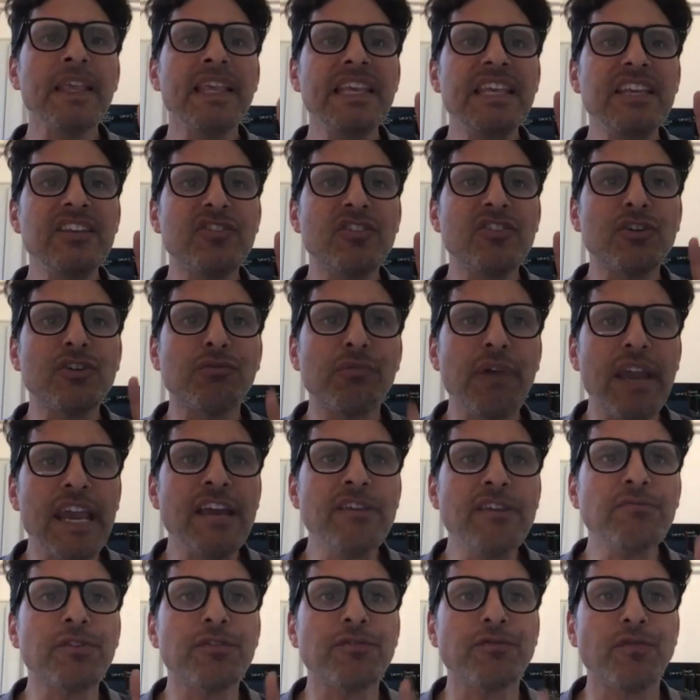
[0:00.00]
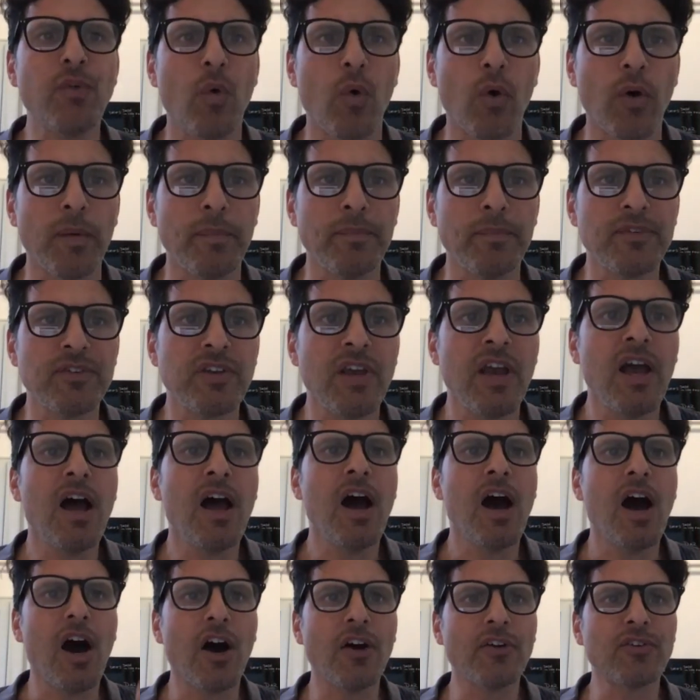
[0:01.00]
is the grain reforms
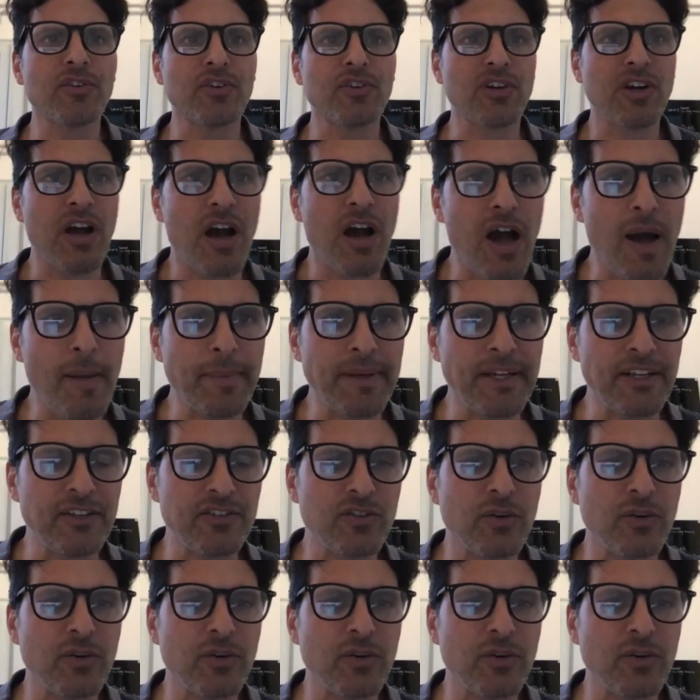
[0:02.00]
under Commodus.